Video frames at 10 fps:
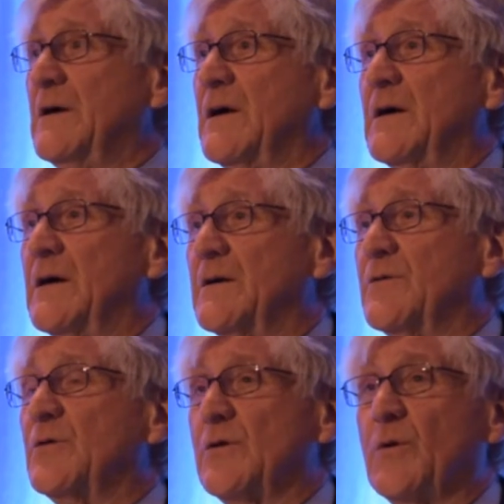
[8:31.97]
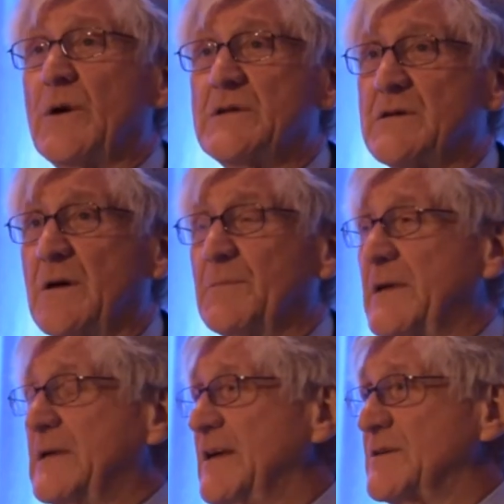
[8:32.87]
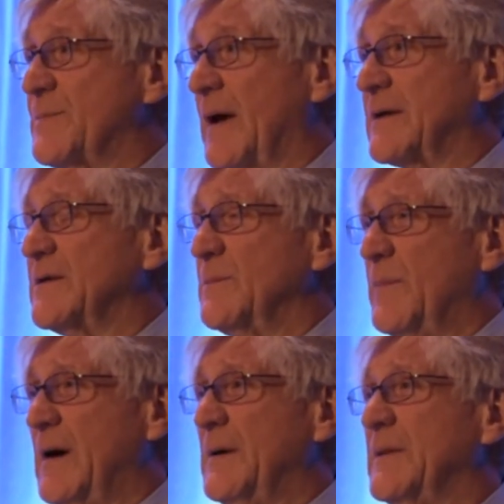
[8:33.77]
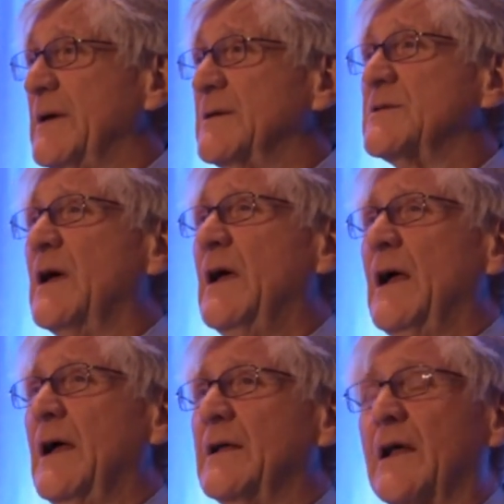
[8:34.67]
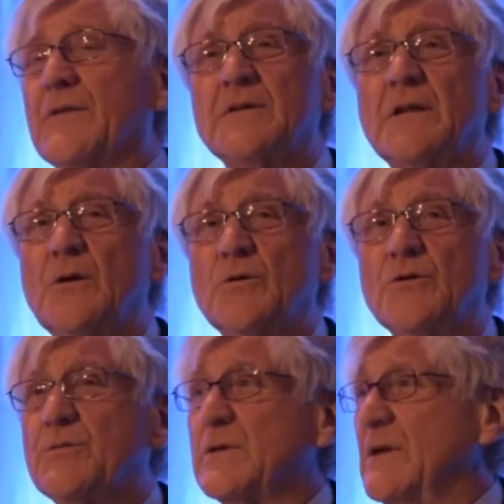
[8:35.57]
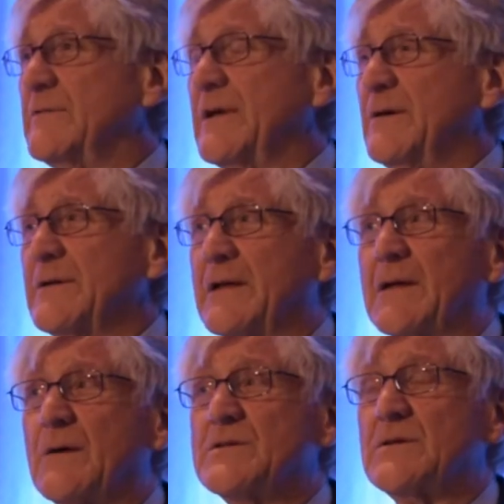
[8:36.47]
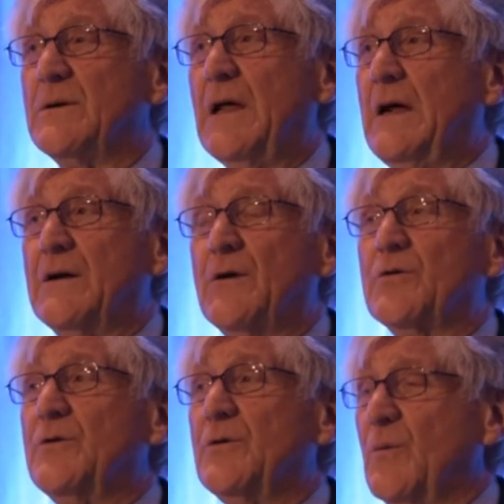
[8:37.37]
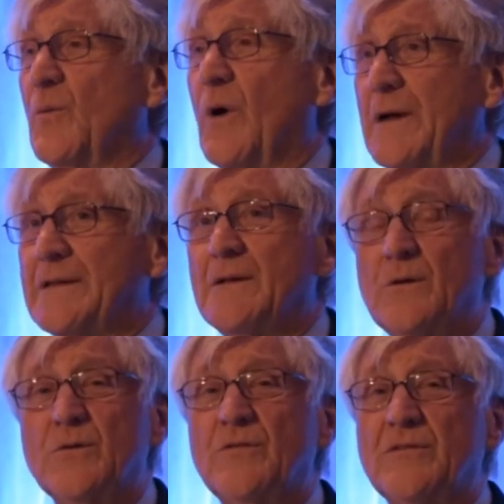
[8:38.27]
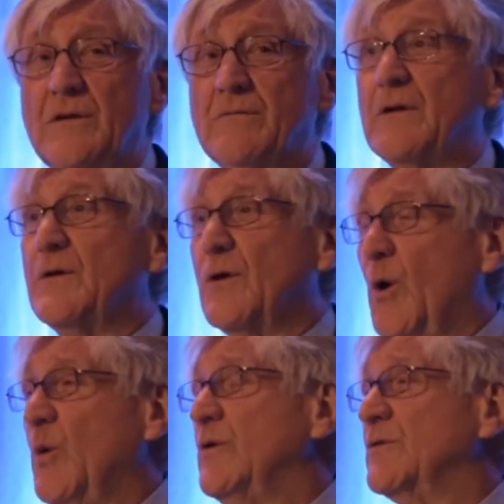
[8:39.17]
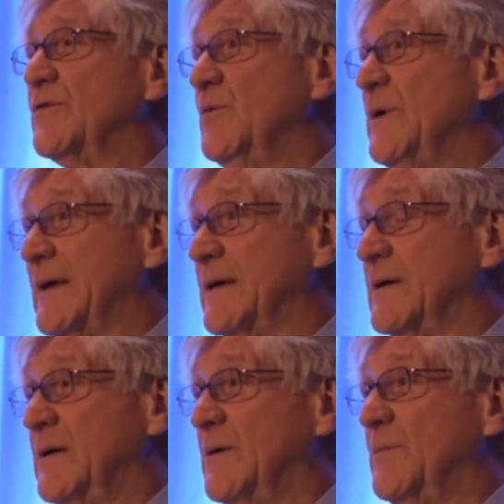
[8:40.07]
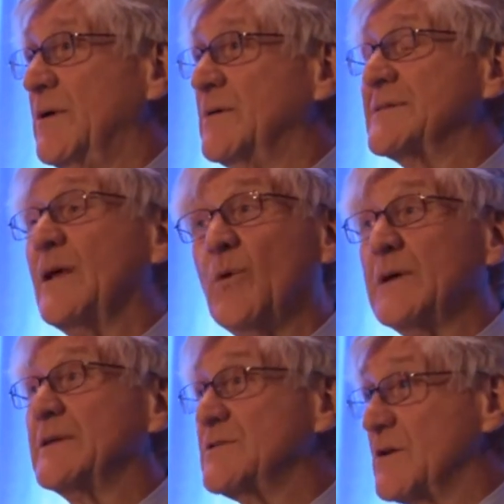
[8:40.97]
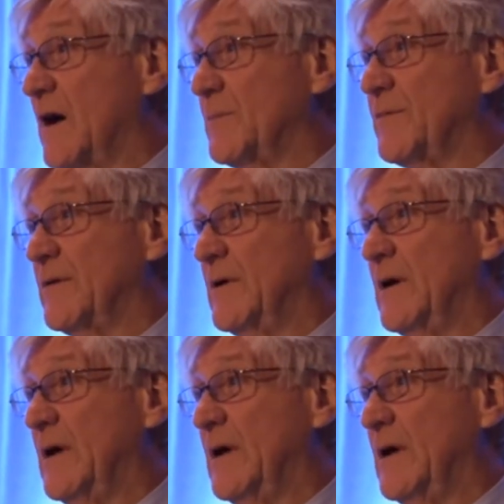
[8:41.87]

Uh, a nuclear waste dump that dates back to the bomb age. And I thought the locals would love to hear that. And I was told, no, you don't want the locals to even know you're doing it, because they want the jobs.